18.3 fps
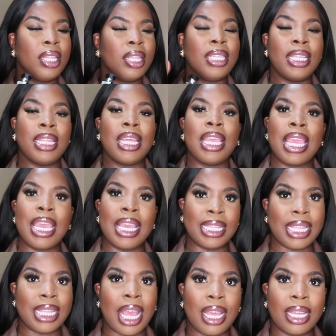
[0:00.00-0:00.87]
to the
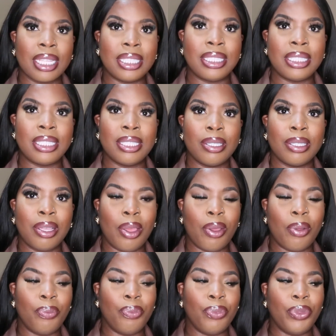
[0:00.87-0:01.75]
exact,
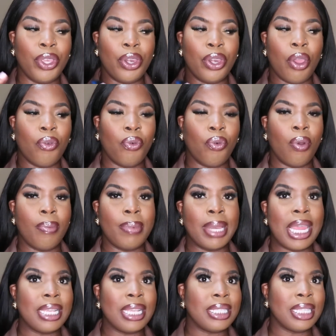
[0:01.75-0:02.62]
you know,
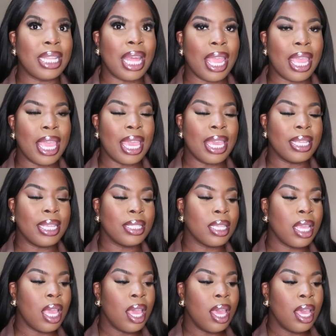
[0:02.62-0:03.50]
formulation that it
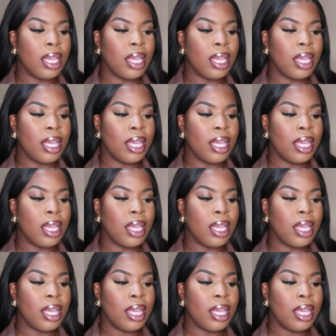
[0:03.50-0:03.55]
is.